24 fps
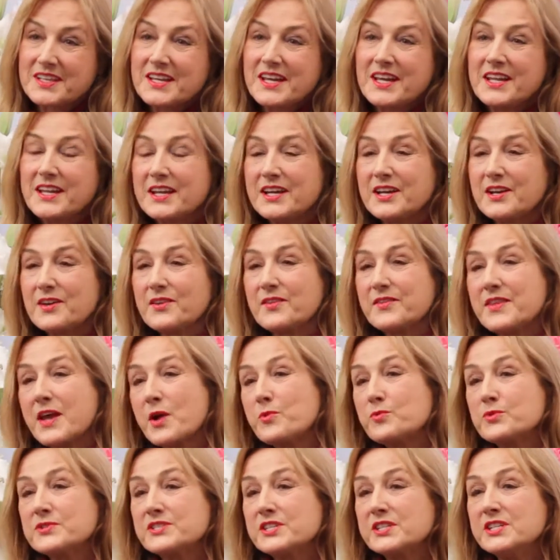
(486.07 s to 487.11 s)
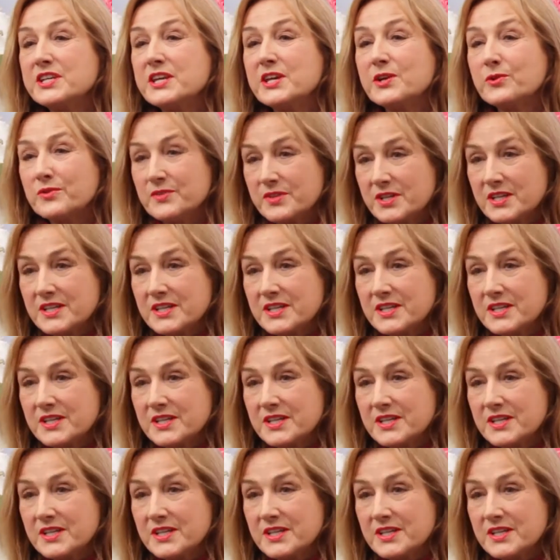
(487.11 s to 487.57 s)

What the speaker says: And then that was a year.